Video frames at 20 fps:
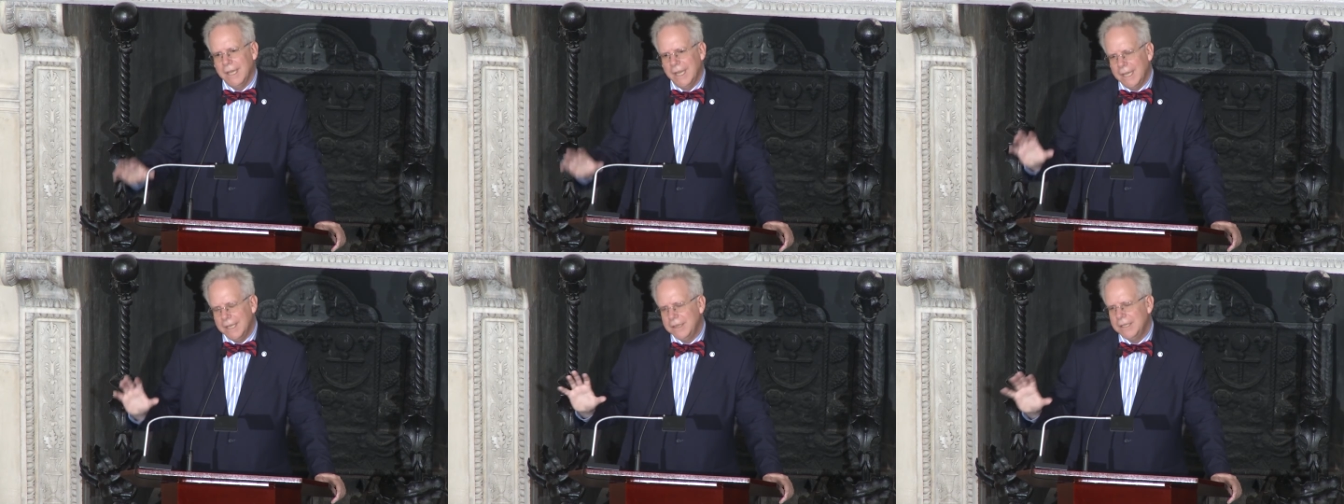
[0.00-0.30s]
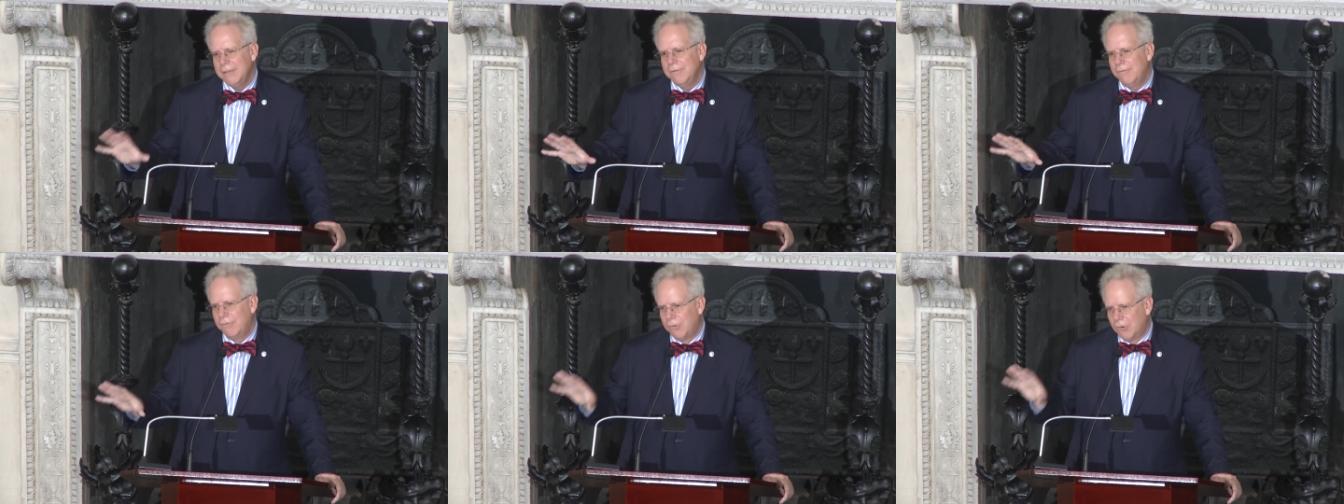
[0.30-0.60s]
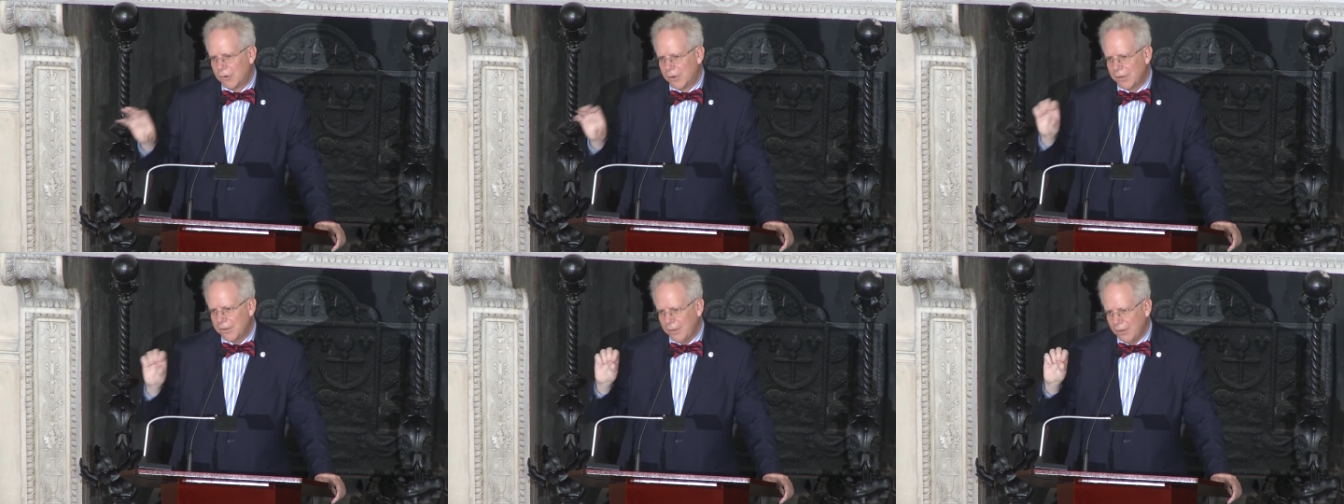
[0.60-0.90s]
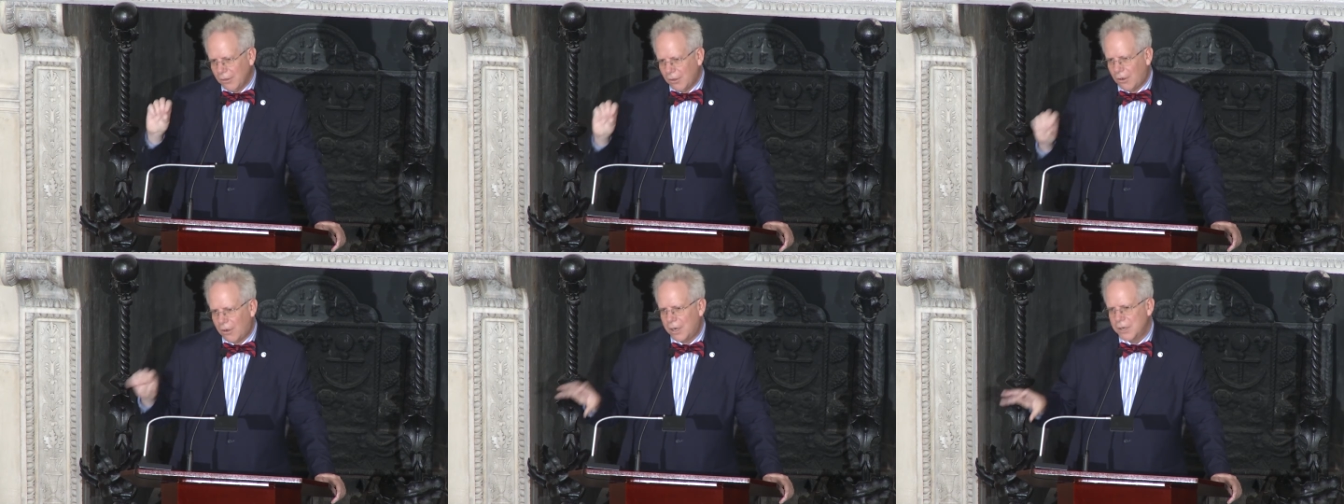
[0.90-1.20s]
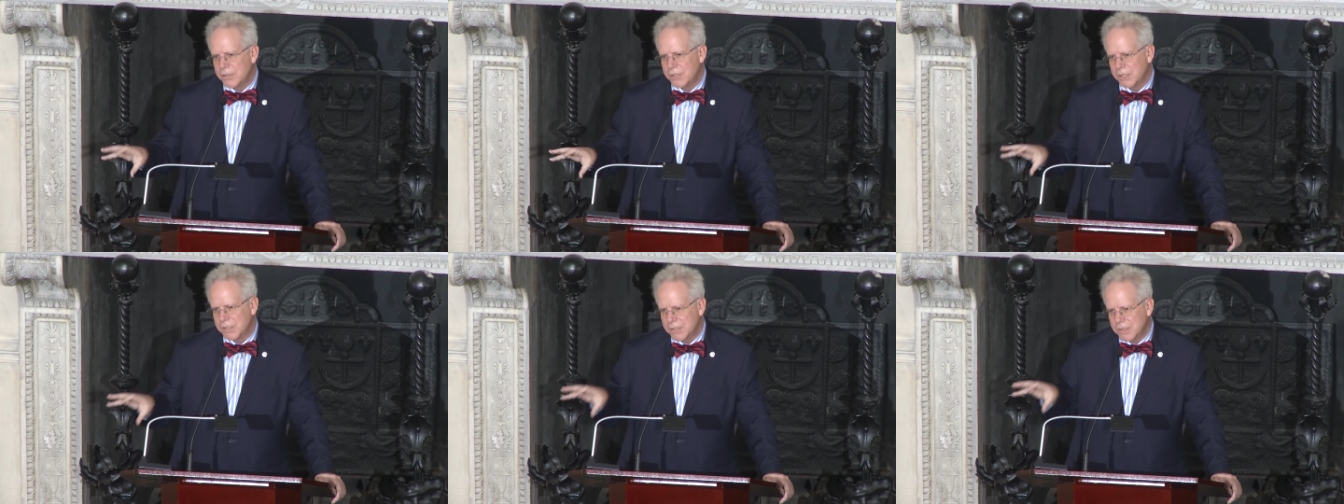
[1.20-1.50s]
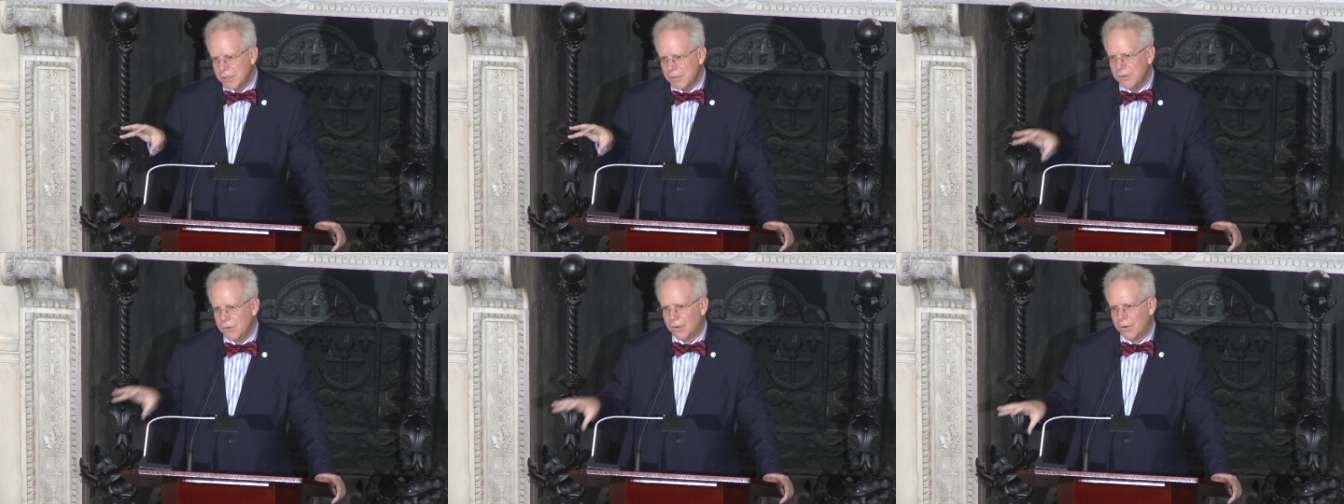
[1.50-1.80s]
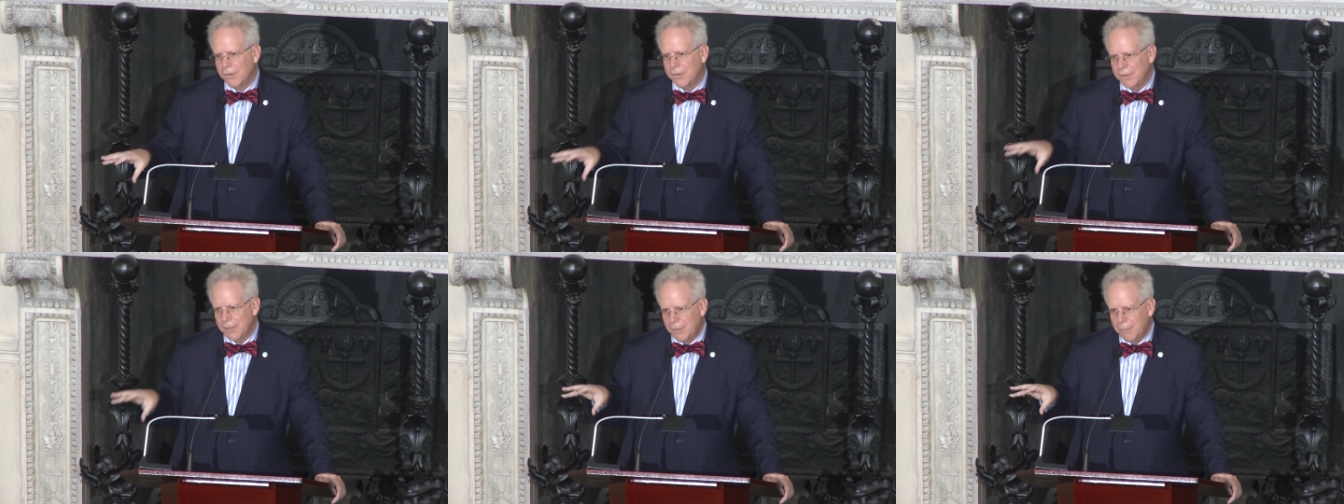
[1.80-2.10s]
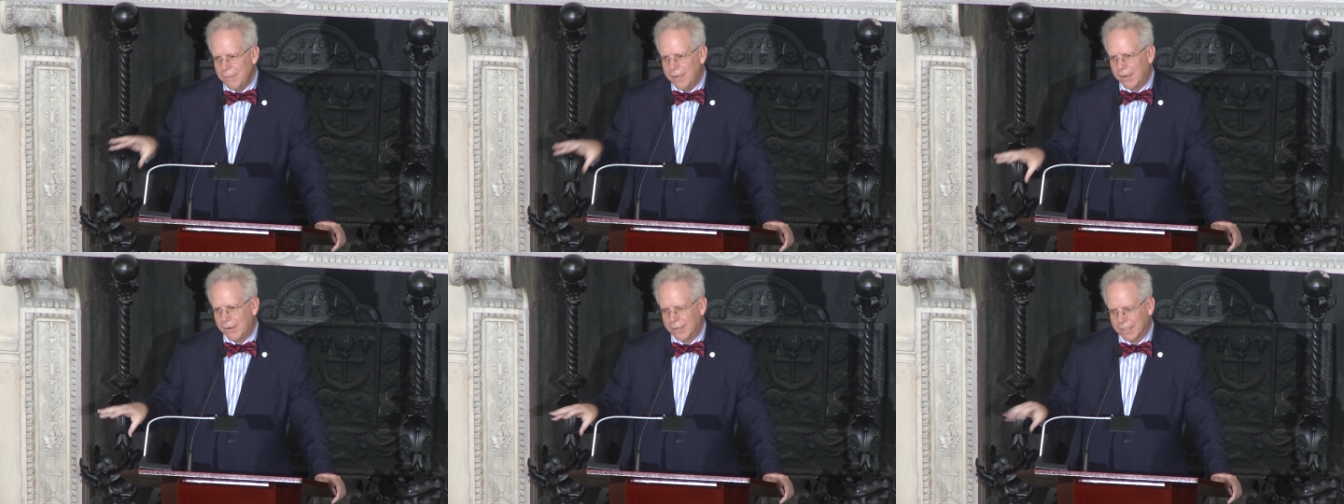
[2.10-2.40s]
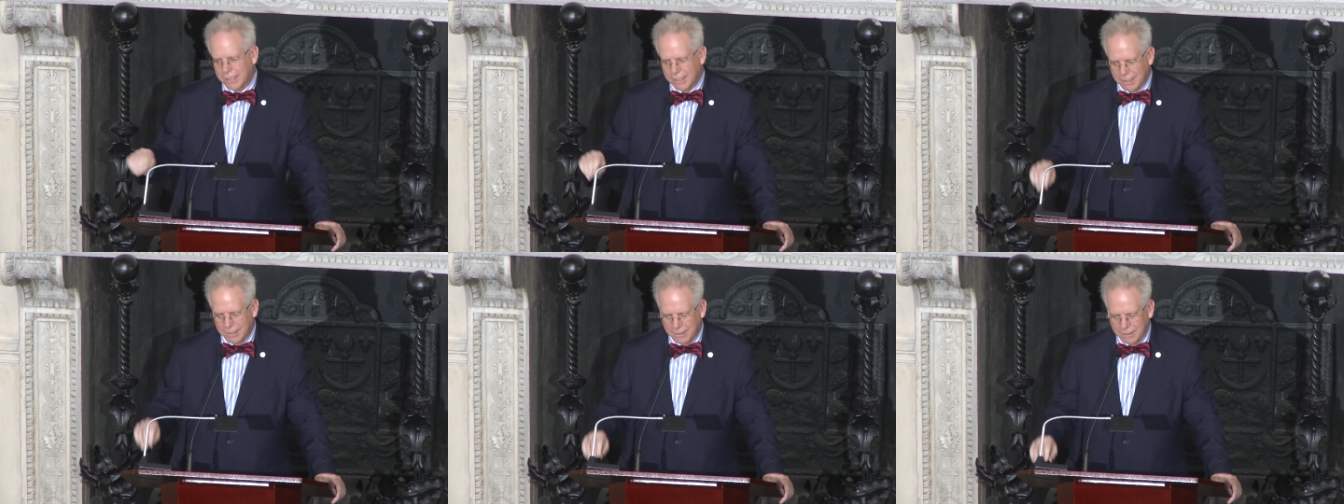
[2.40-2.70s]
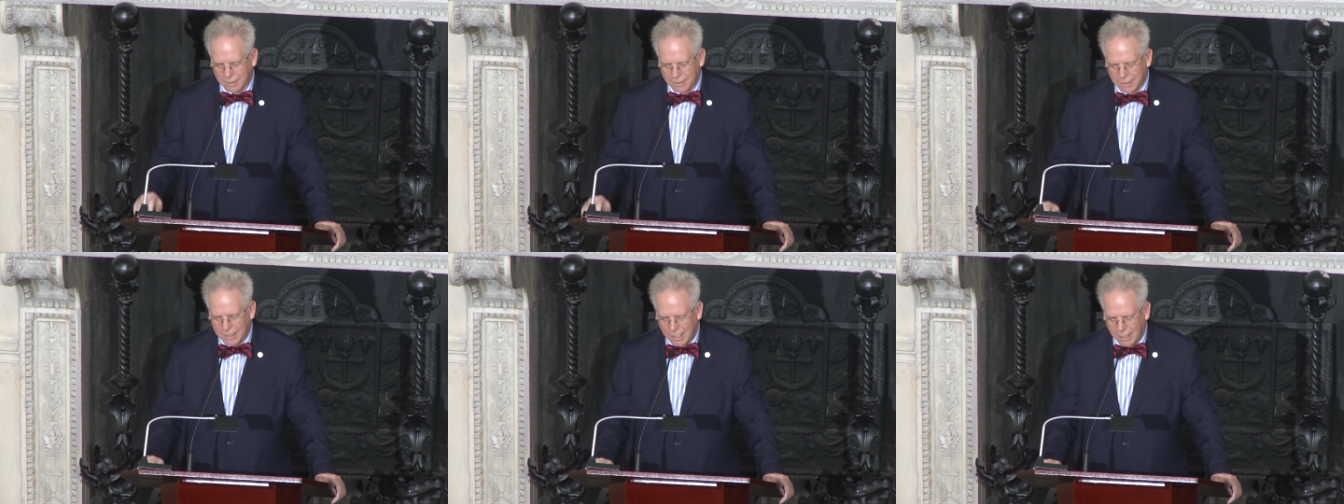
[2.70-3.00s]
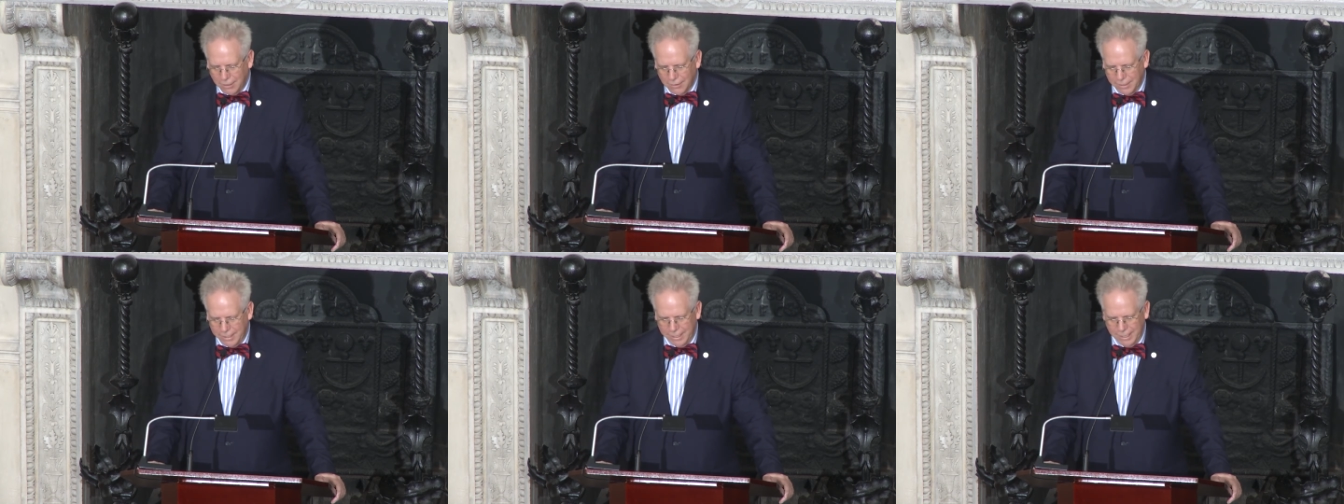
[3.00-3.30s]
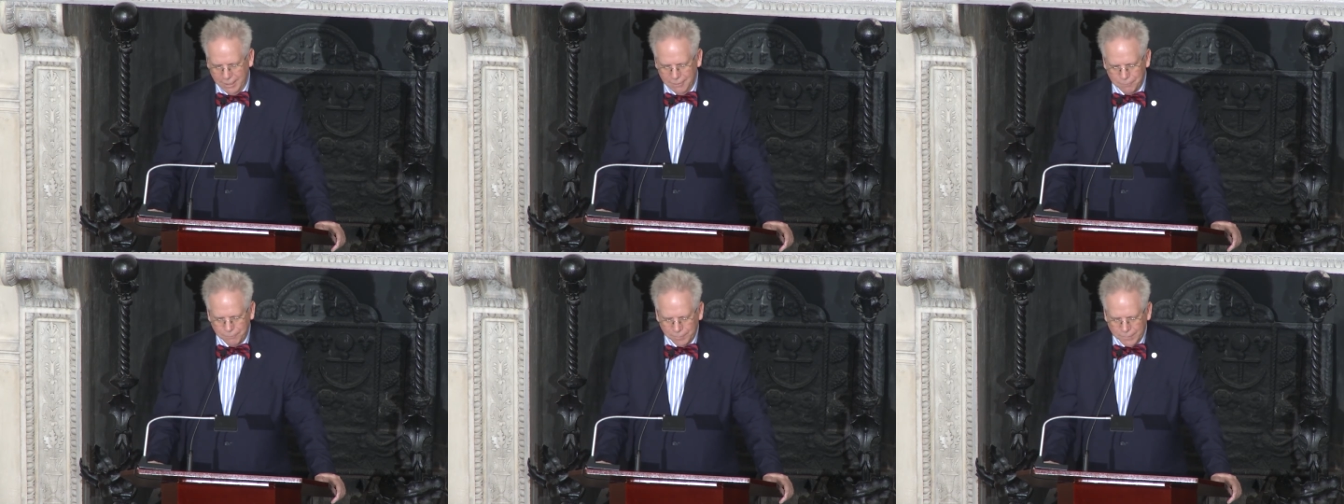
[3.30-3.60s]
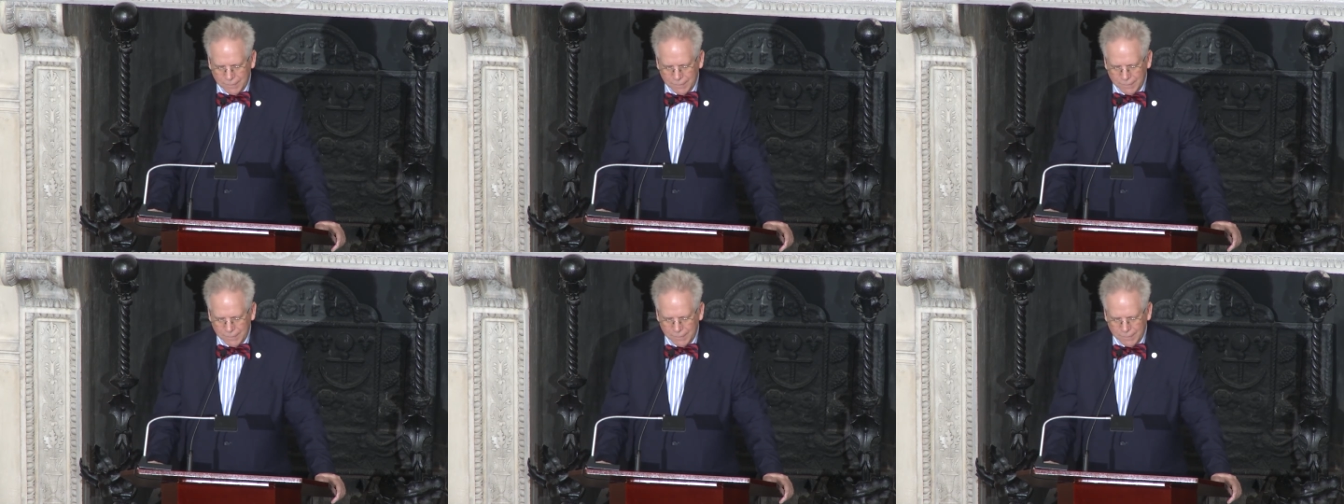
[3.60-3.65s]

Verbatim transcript: and the 4th largest North American colony,